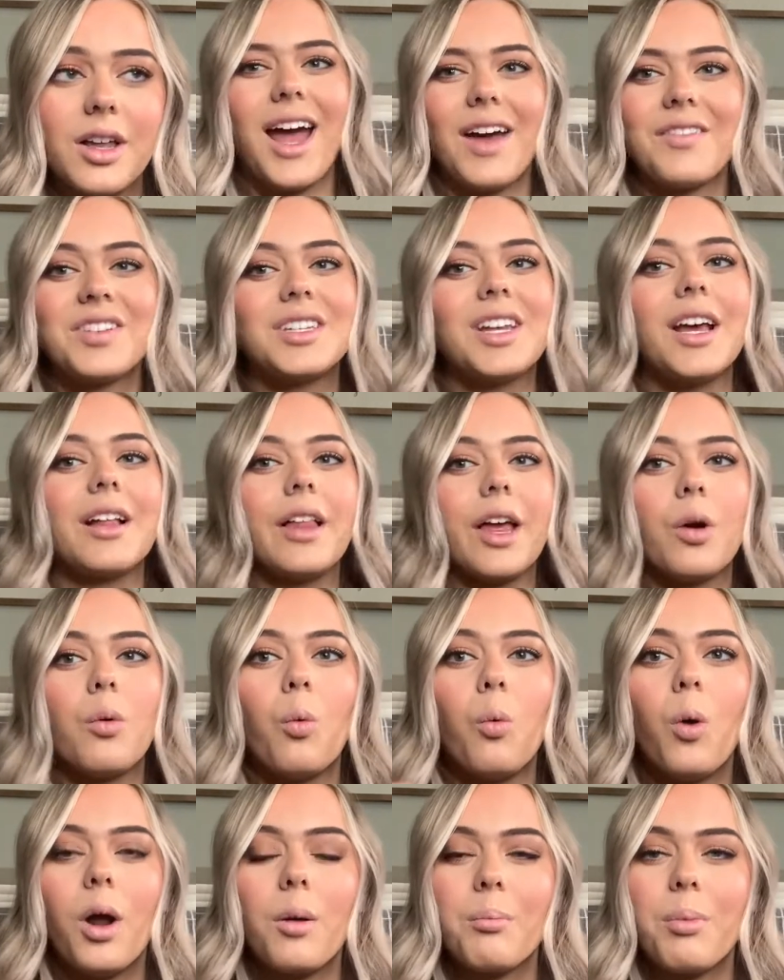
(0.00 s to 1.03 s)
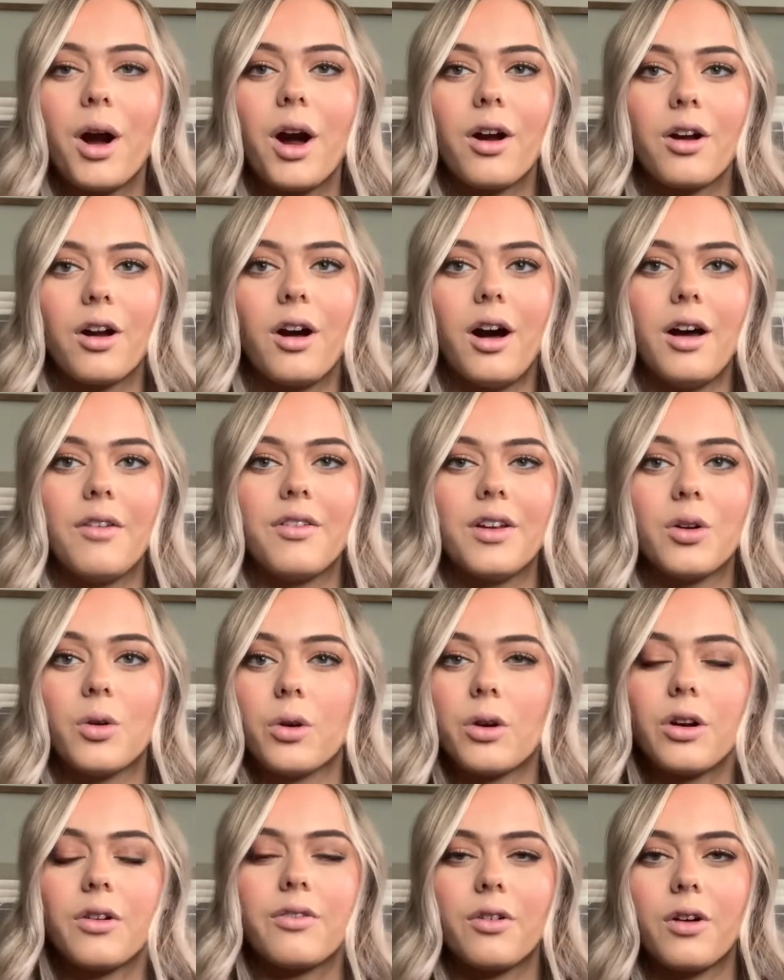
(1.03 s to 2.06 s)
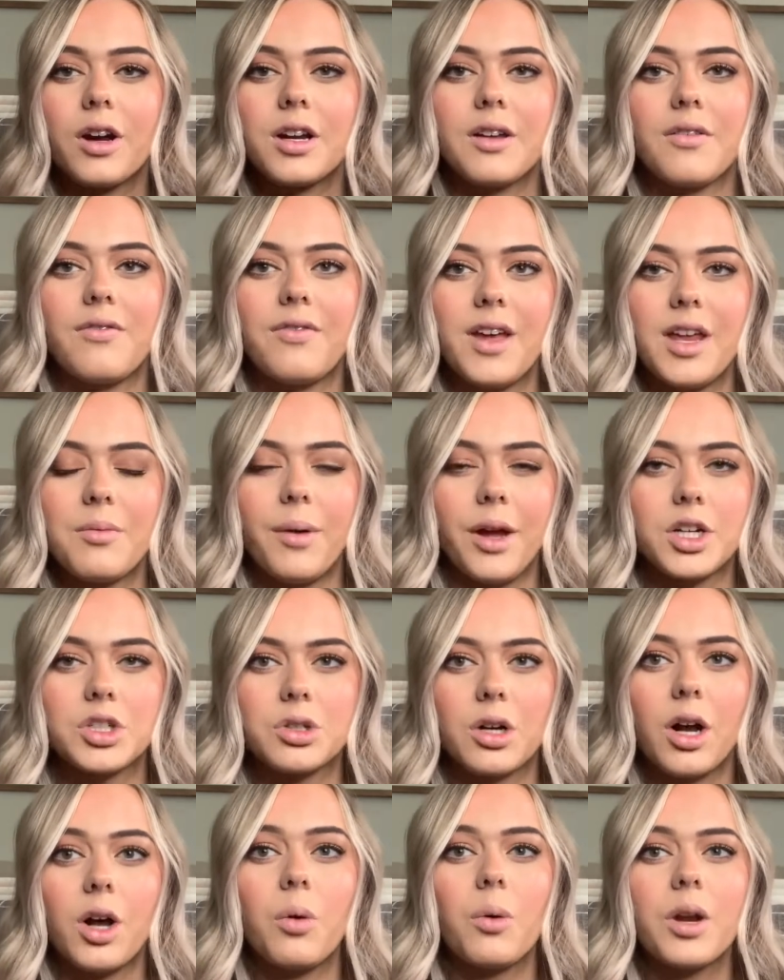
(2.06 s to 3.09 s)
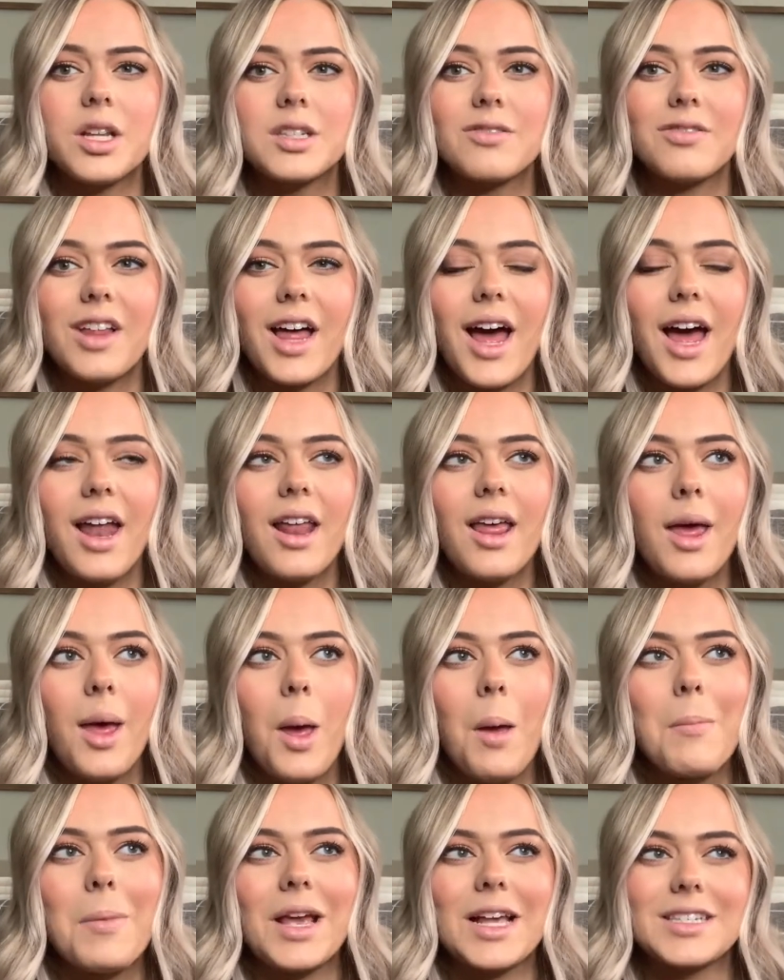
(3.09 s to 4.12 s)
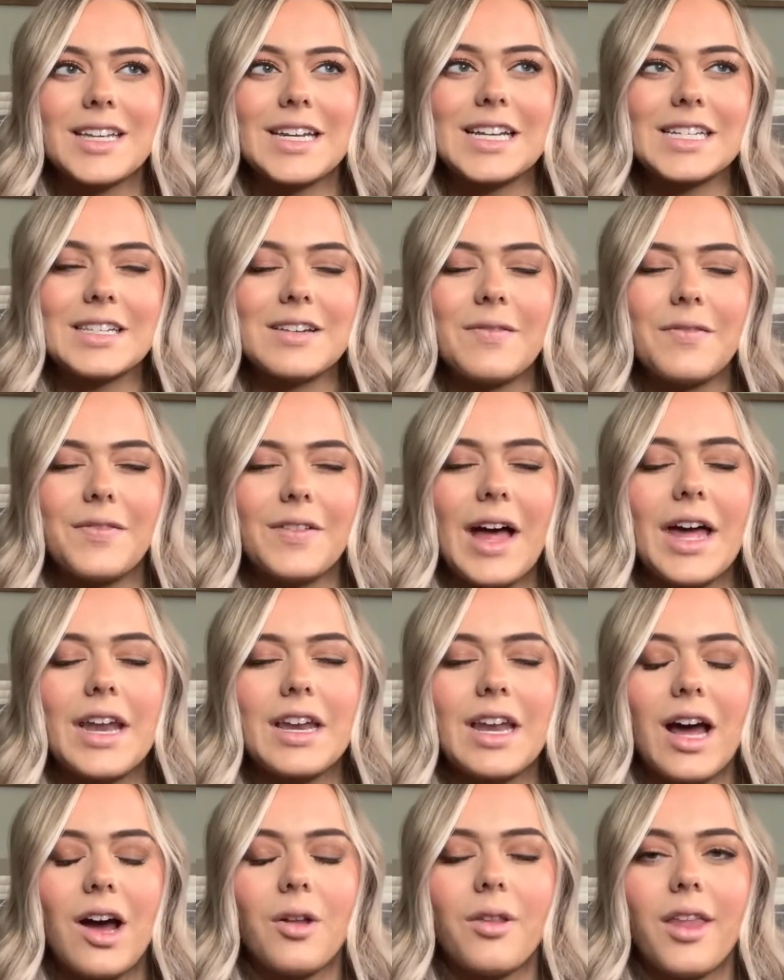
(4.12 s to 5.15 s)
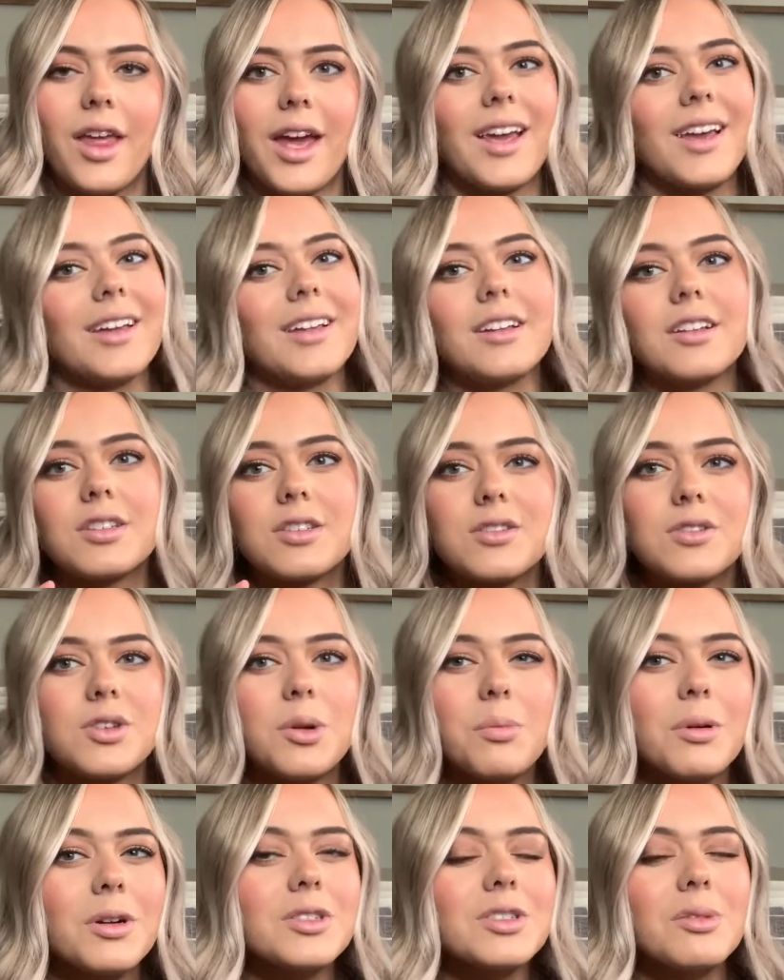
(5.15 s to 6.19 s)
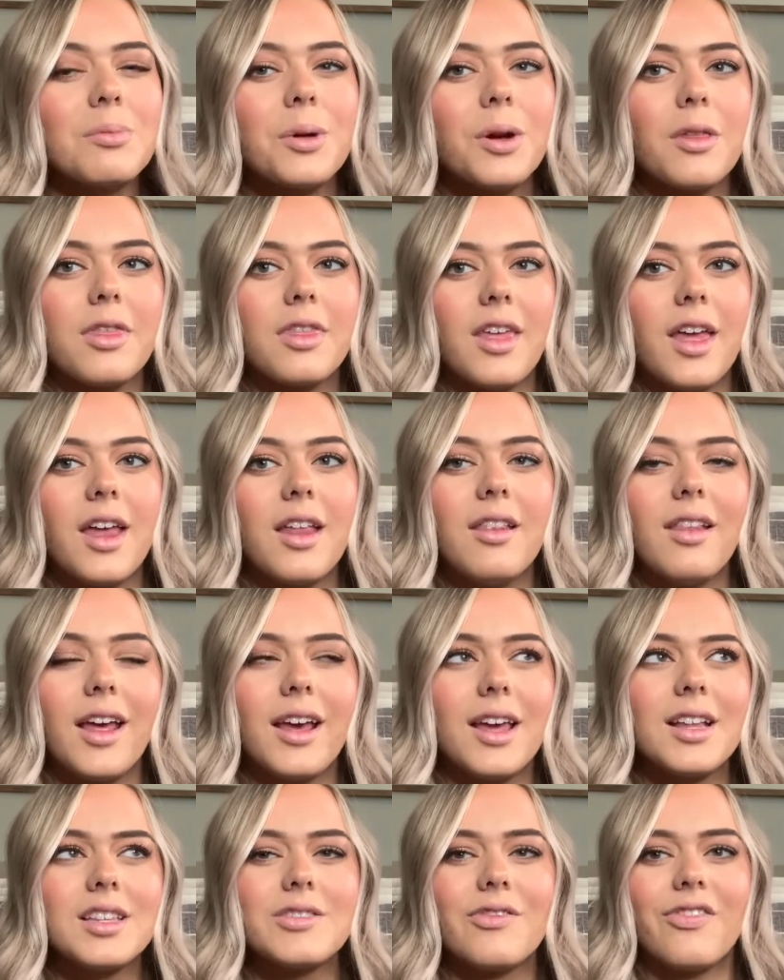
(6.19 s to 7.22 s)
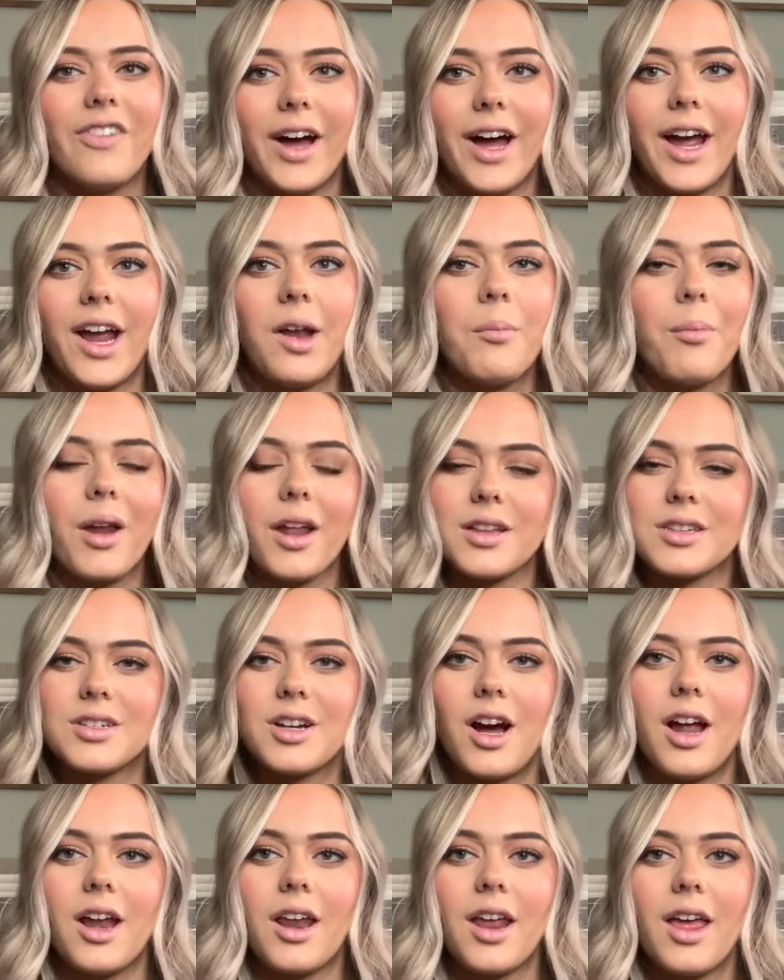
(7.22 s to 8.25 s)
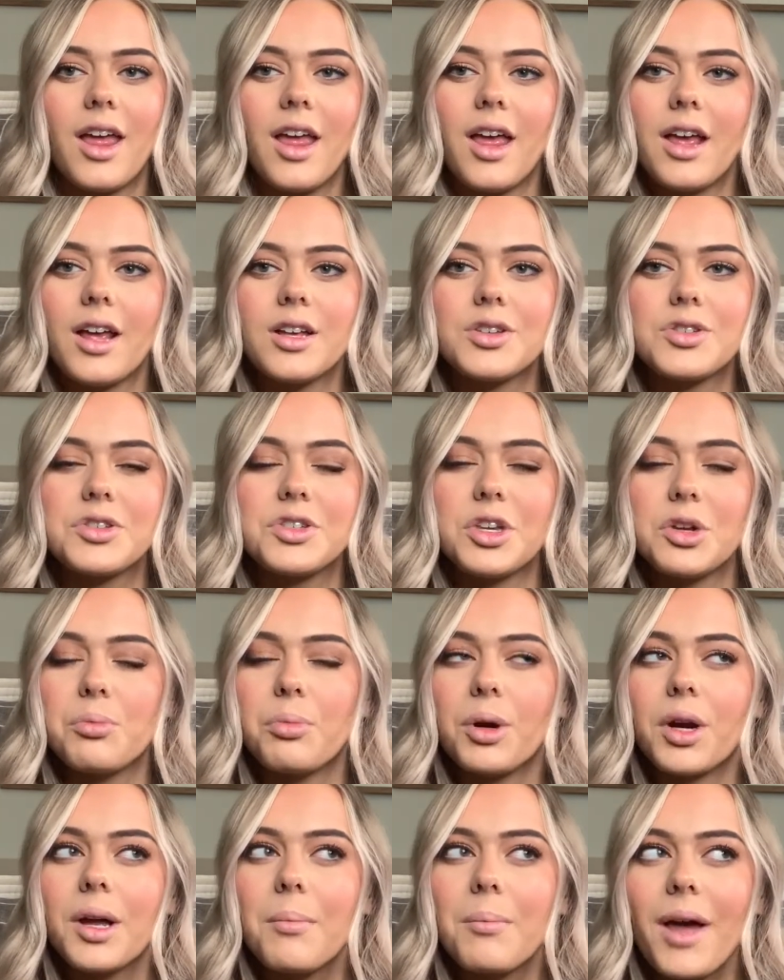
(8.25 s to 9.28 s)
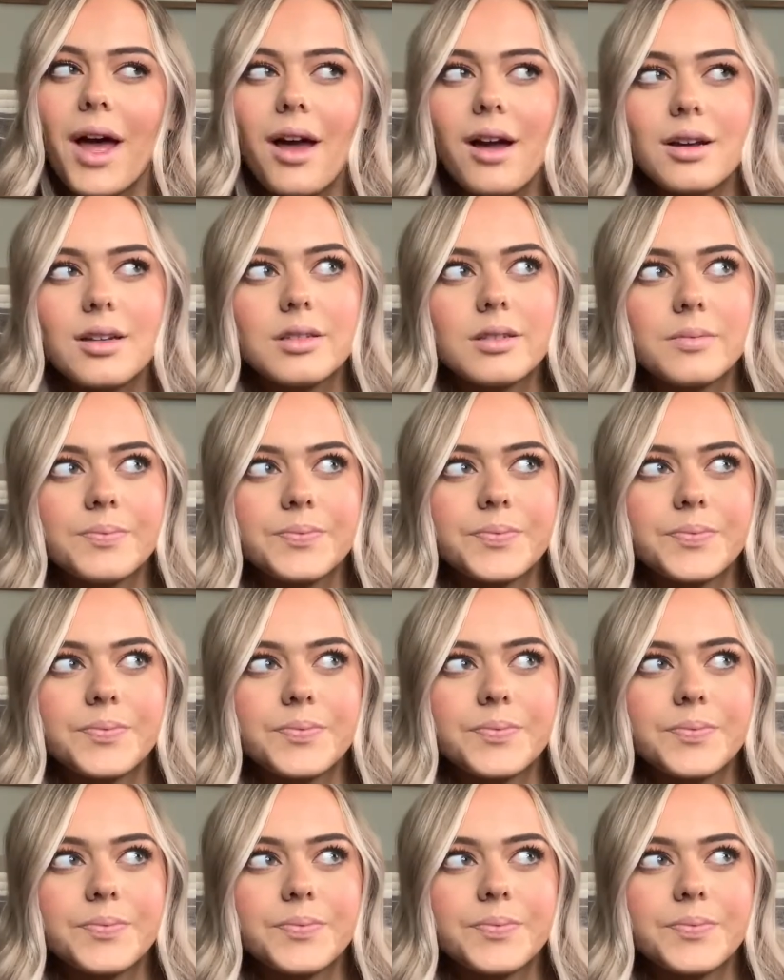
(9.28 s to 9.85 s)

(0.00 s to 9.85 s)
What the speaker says: I have to take like one part off in order for it to fit in my trunk when it's flat, because it doesn't flatten down like super thin. Like it's fine, but it's not super compact.